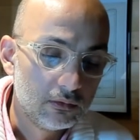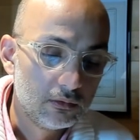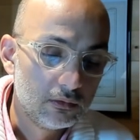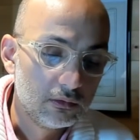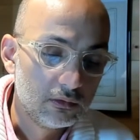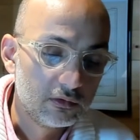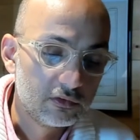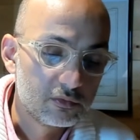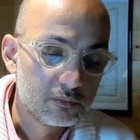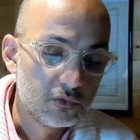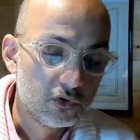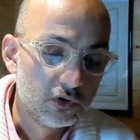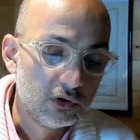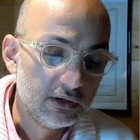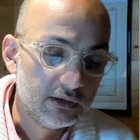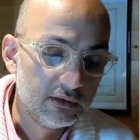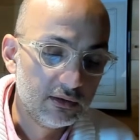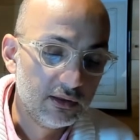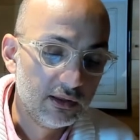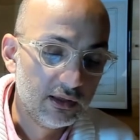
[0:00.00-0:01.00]
small
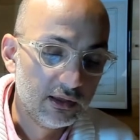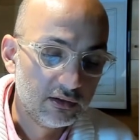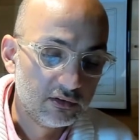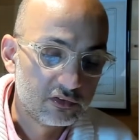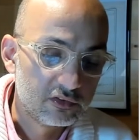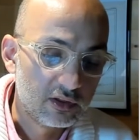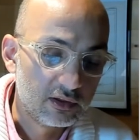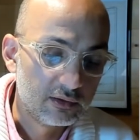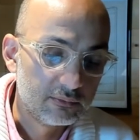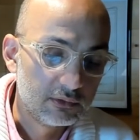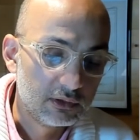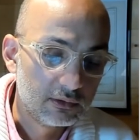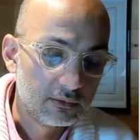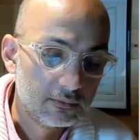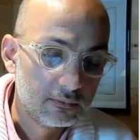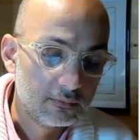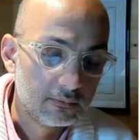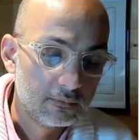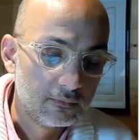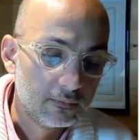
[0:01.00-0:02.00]
x, I mean,
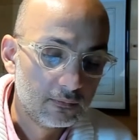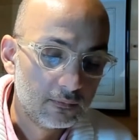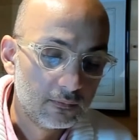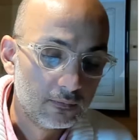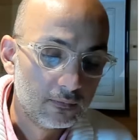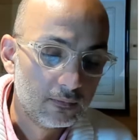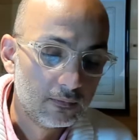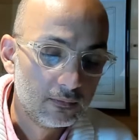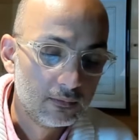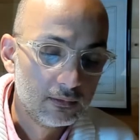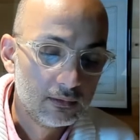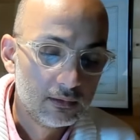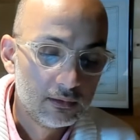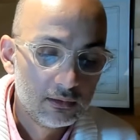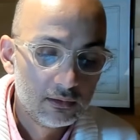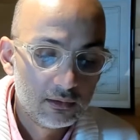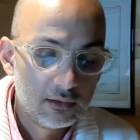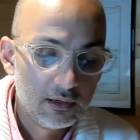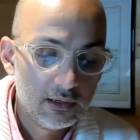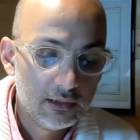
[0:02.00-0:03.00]

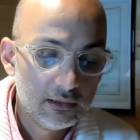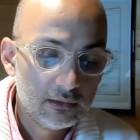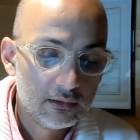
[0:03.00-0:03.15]
right?